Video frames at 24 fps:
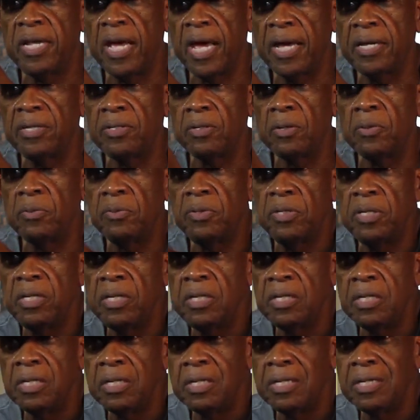tax on
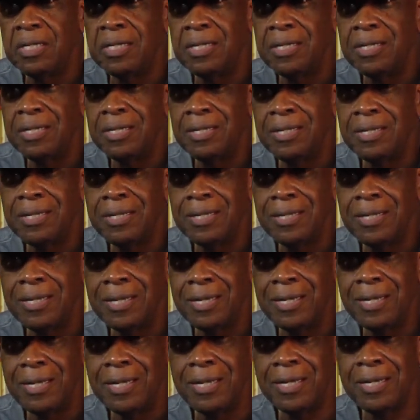tea
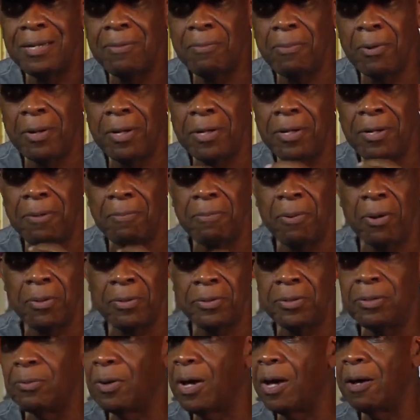in the
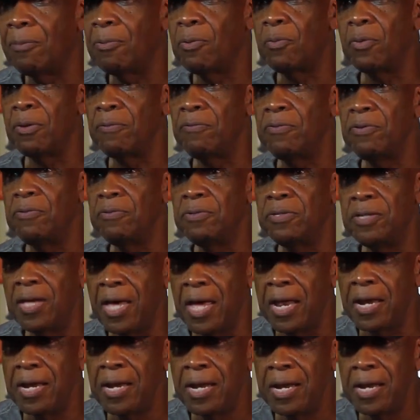Boston Harbor where we use
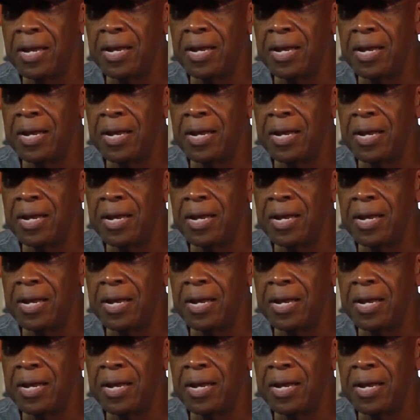that.